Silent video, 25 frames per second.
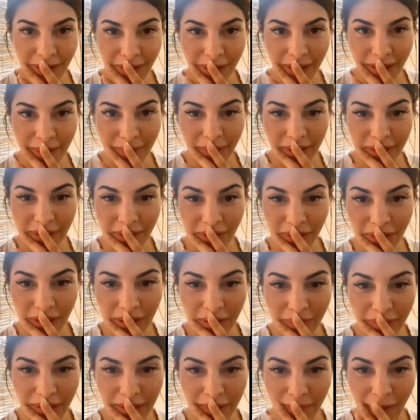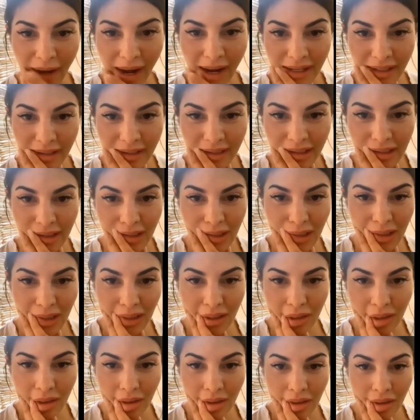Sorry, I'm extremely bad at
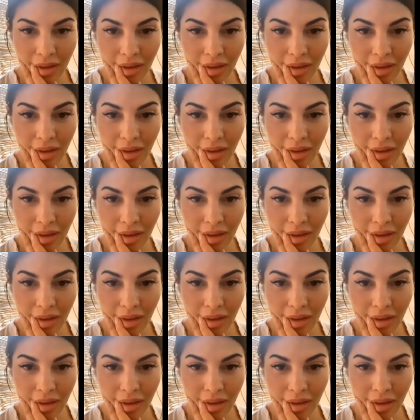this.